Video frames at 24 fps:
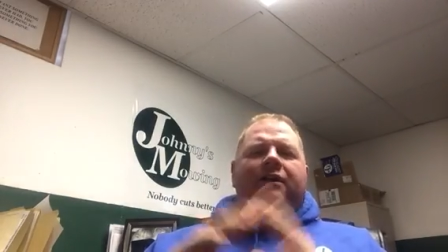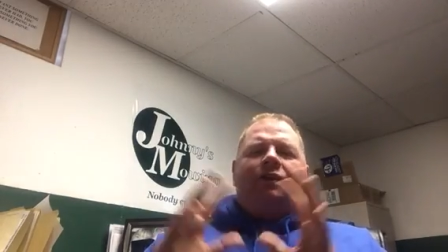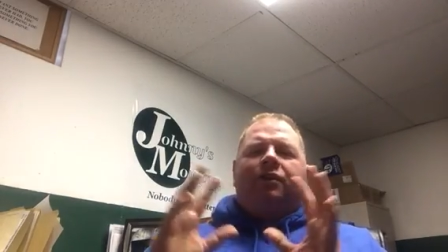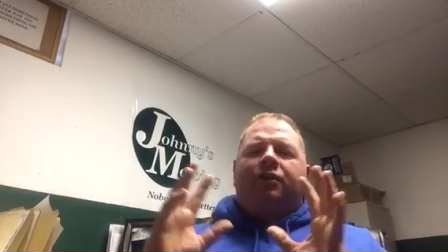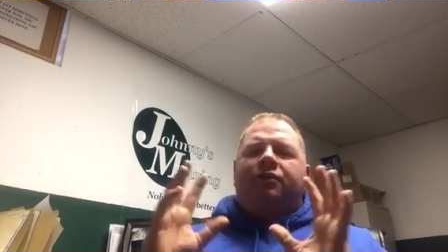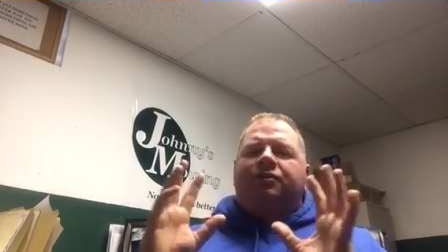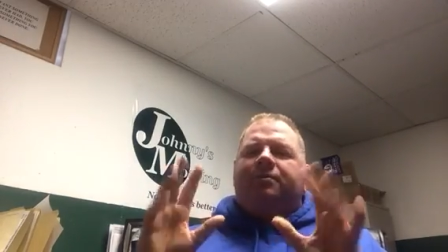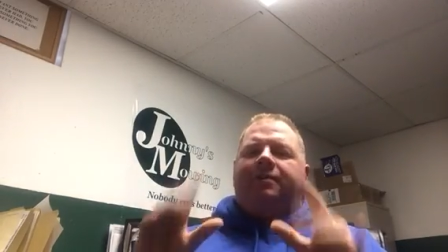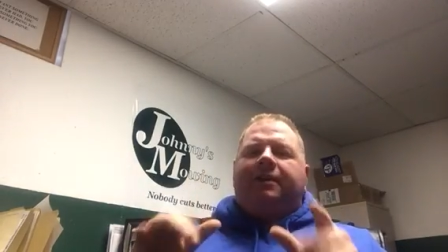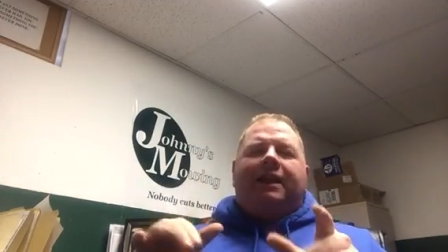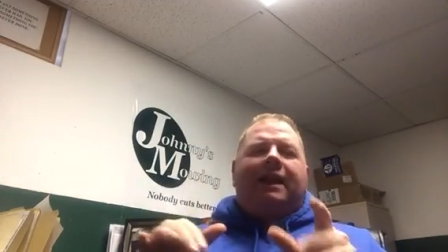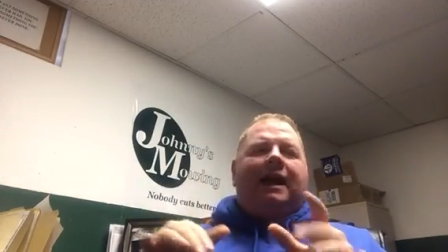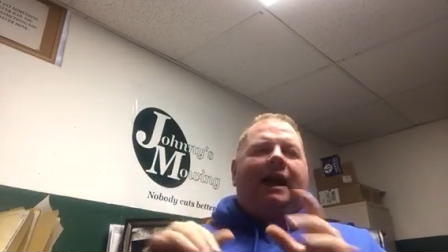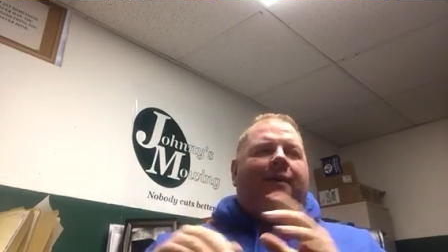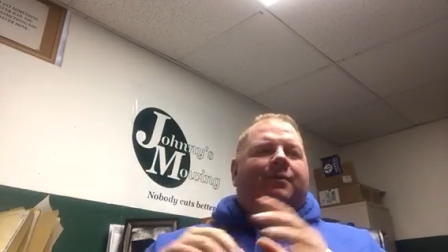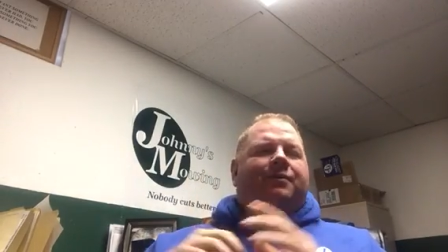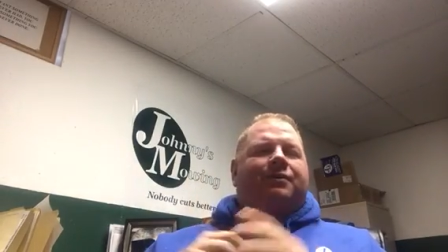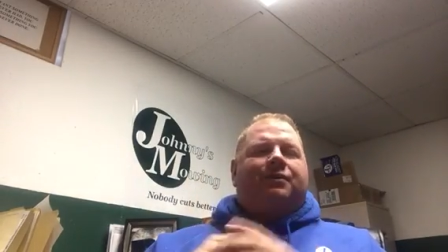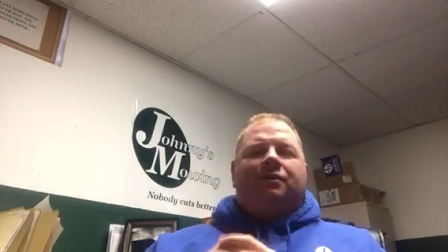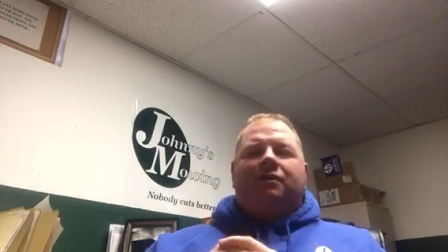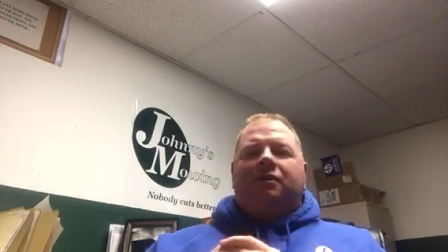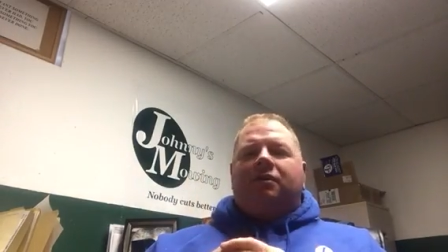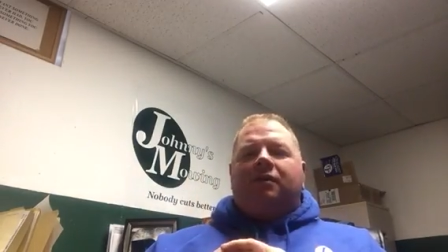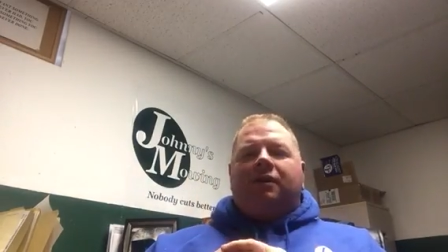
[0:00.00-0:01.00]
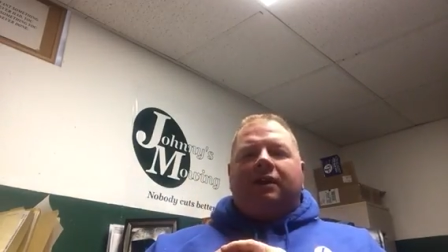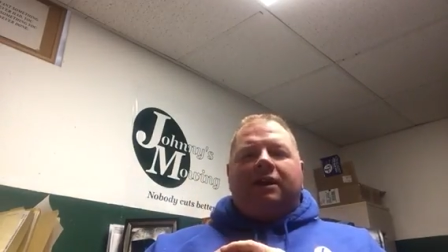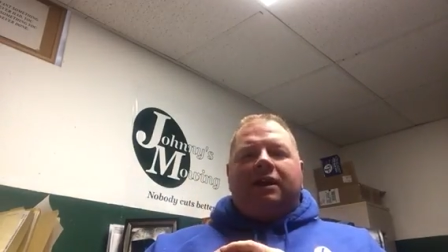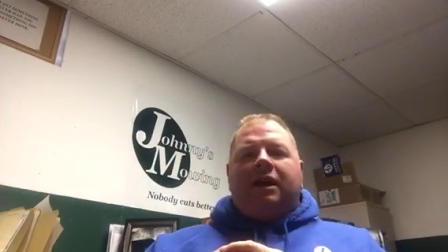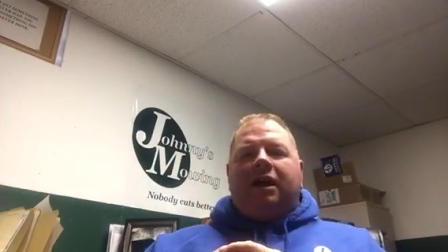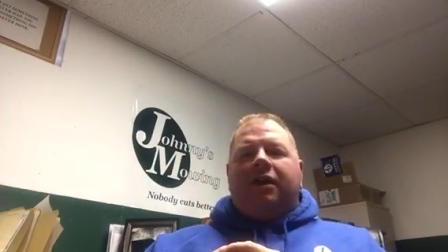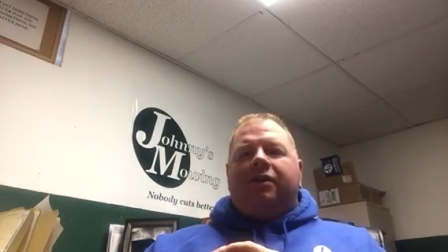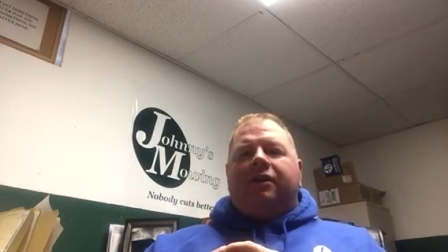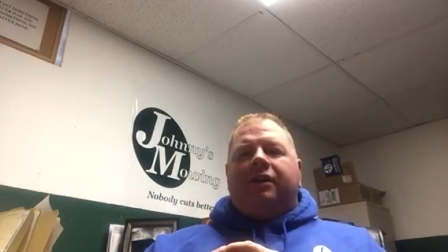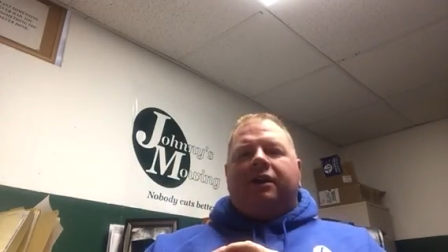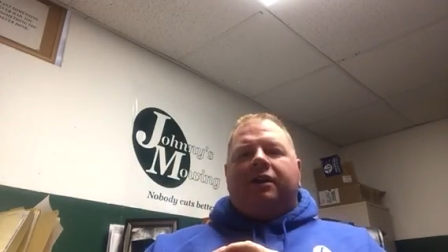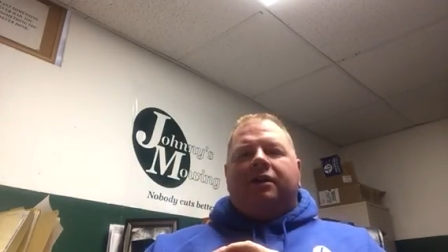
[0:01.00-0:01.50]
Those mean absolutely
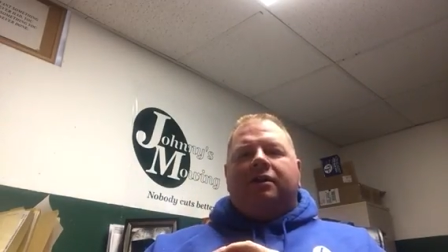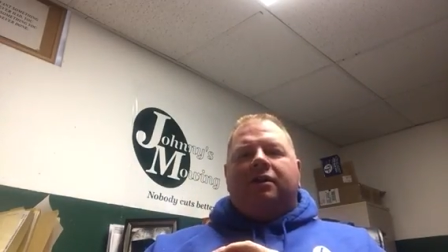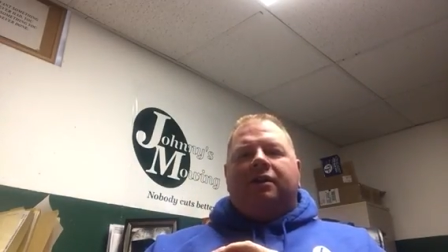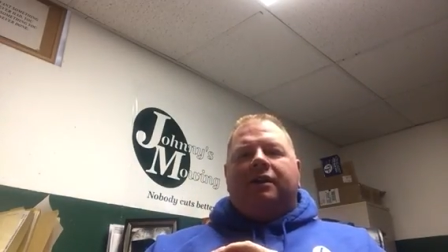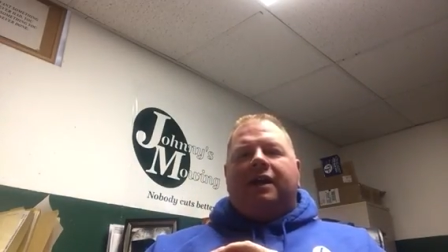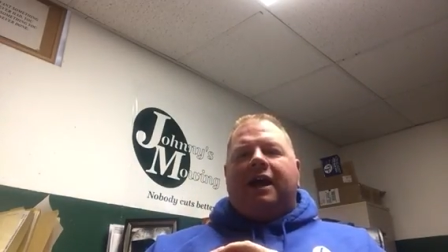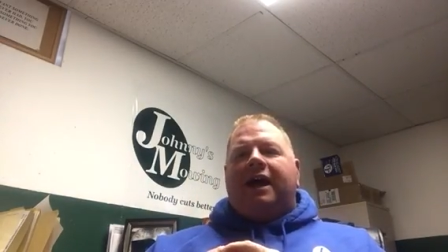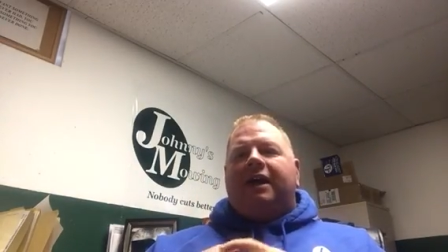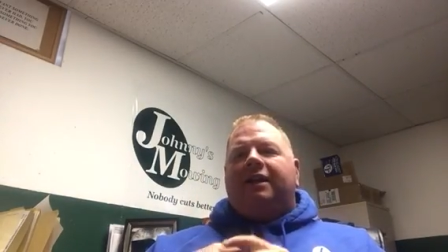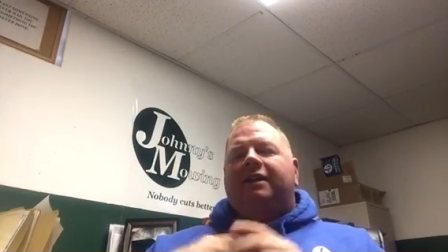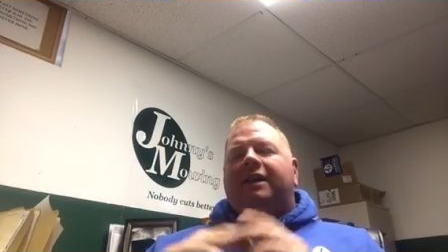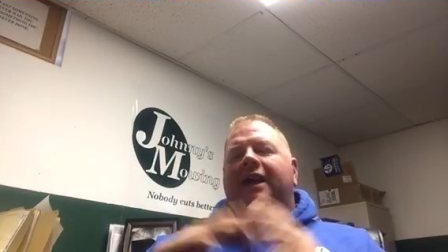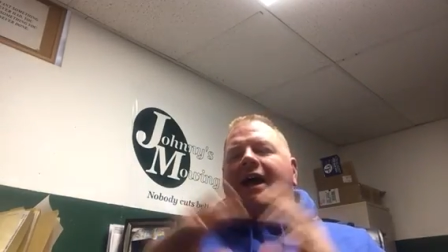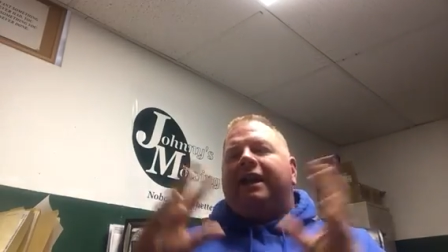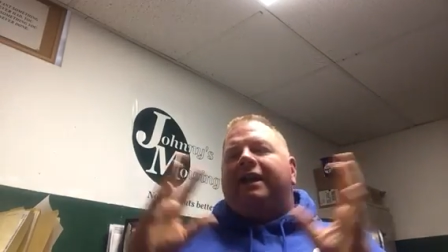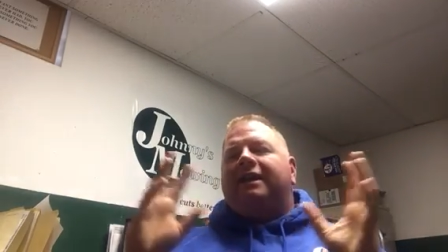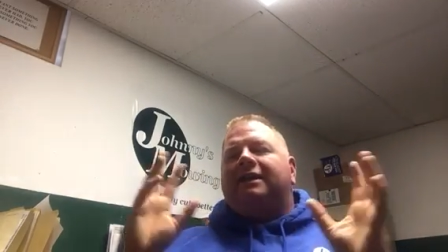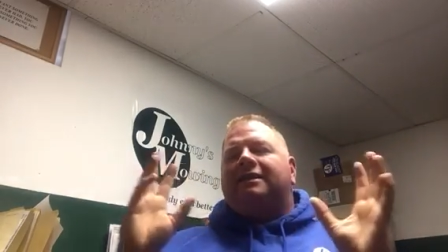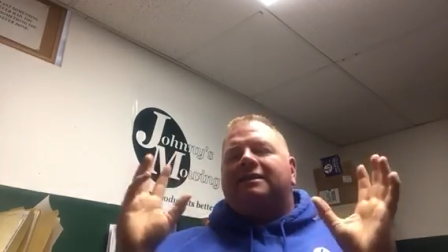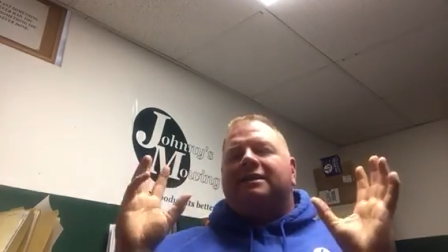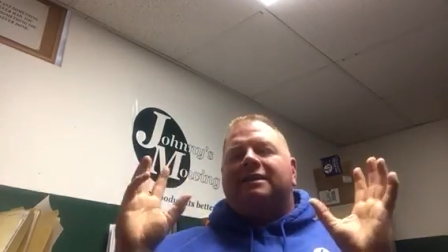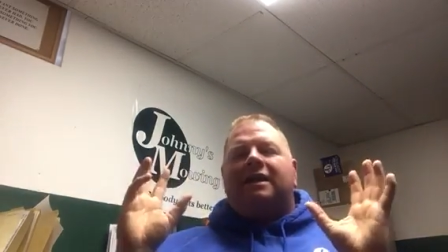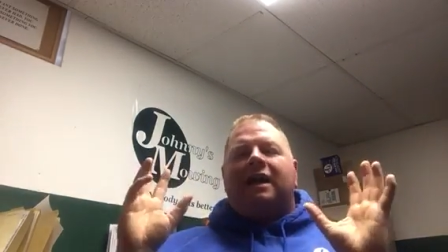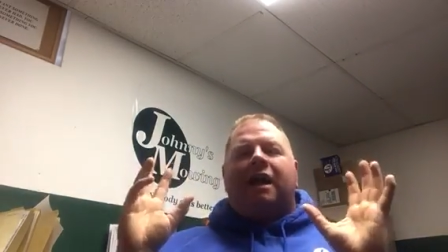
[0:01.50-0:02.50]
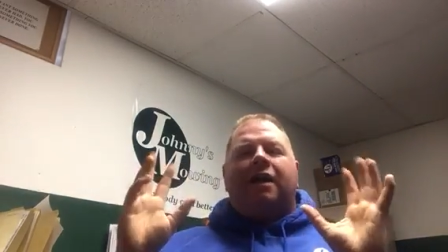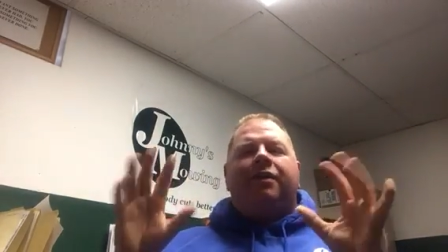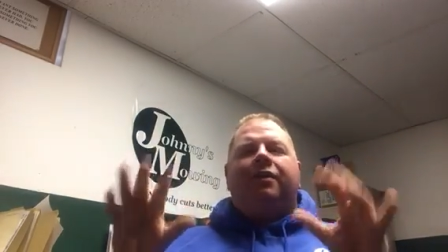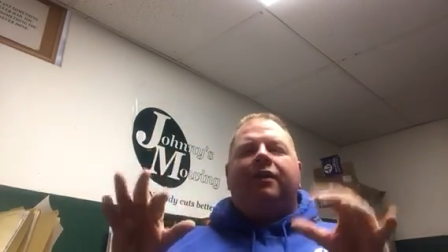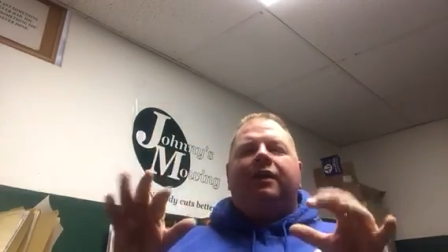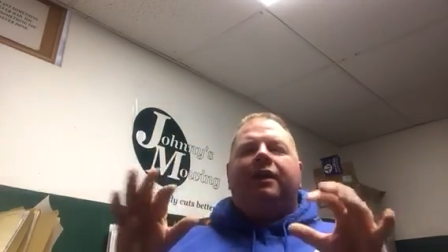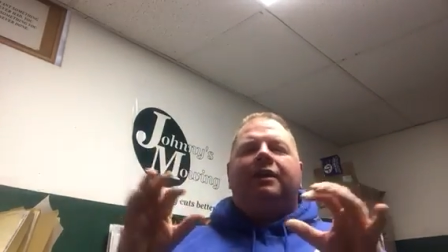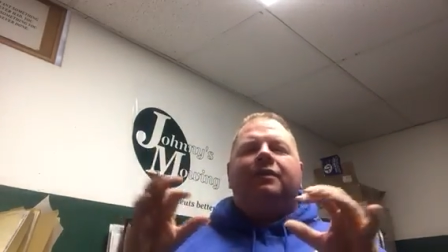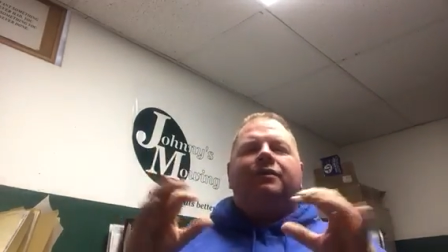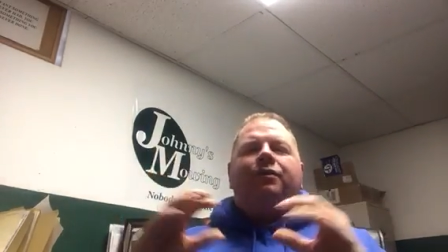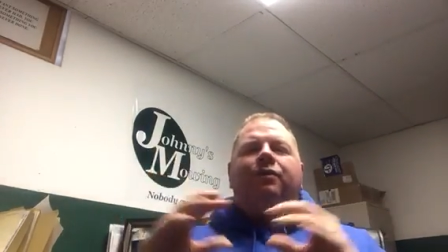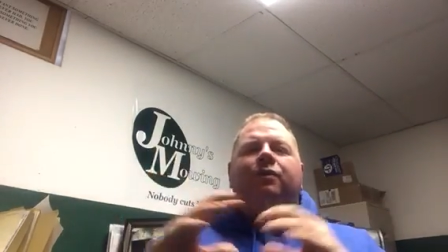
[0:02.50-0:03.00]
nothing. That that is
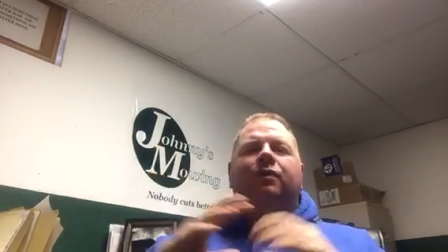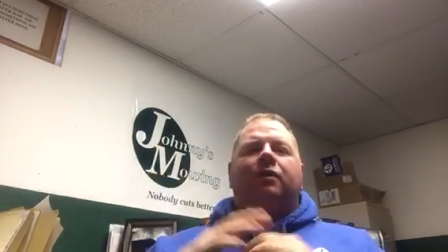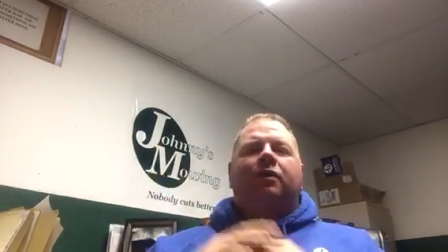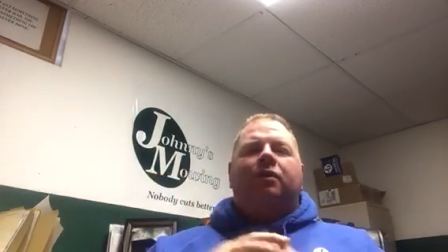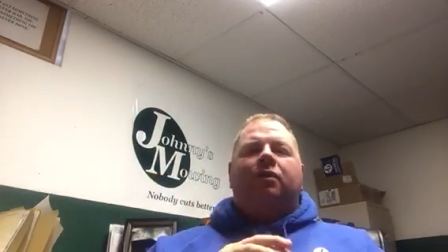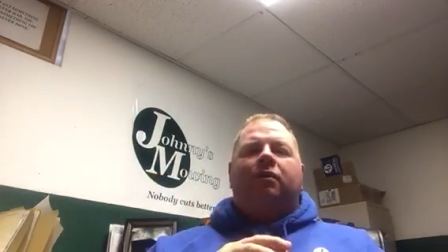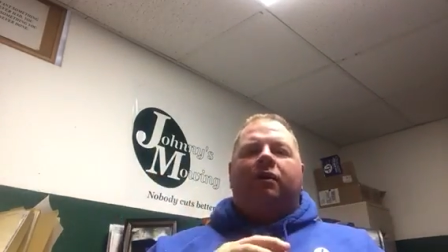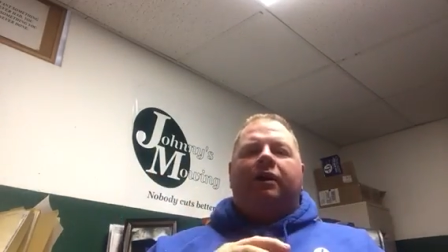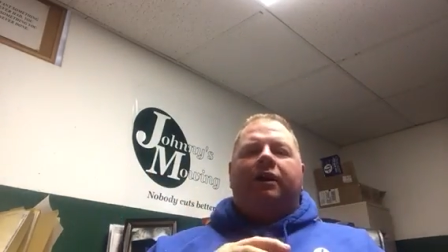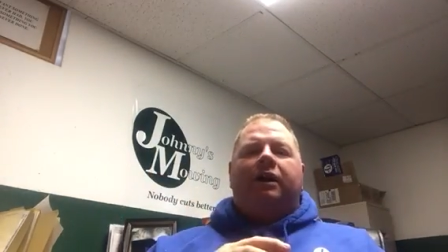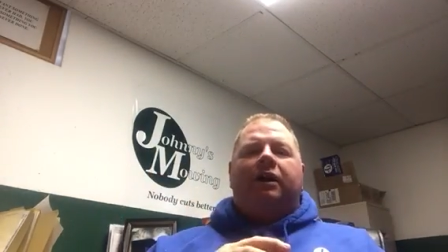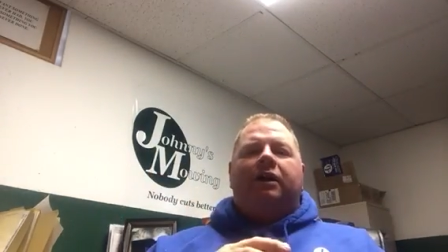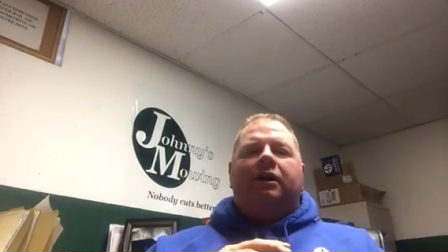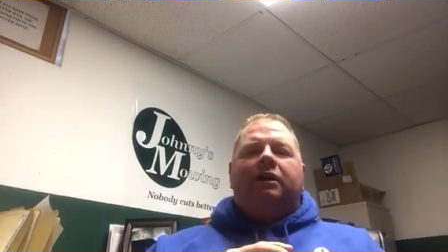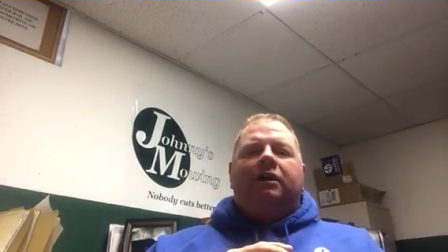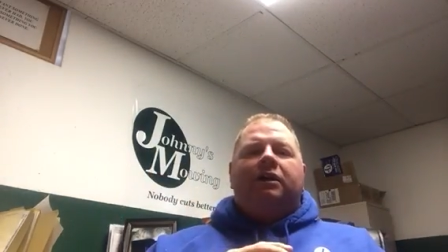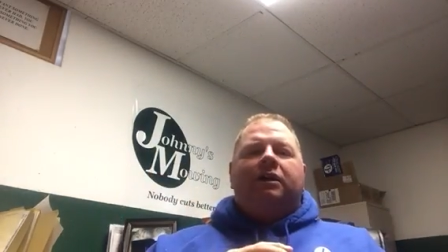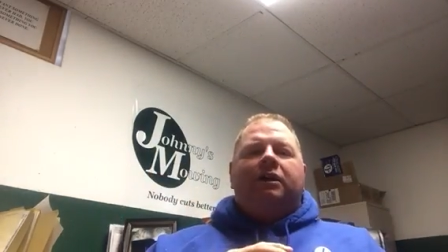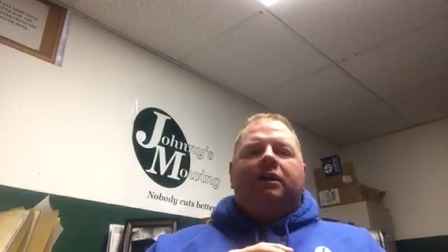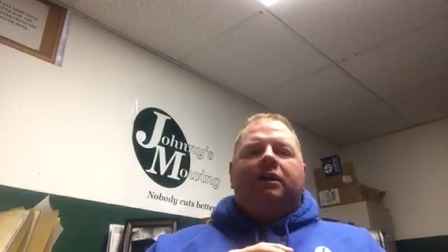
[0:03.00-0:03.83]
nothing to a lawyer.